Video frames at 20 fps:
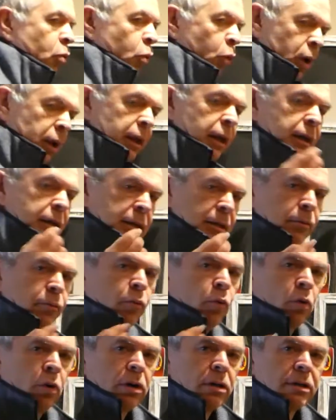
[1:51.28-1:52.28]
what are the
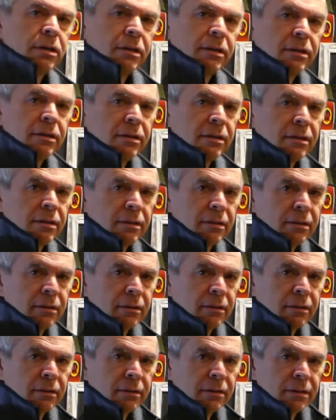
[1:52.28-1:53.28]
forces
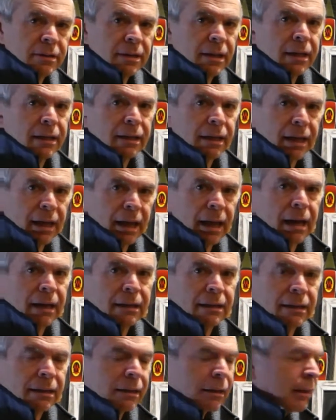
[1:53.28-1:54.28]
that are
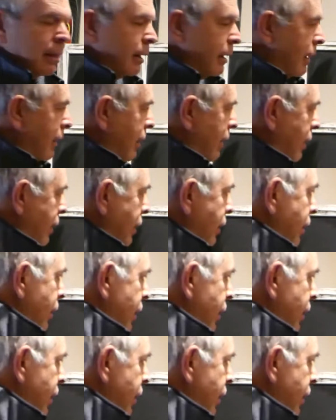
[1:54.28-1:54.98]
acting here?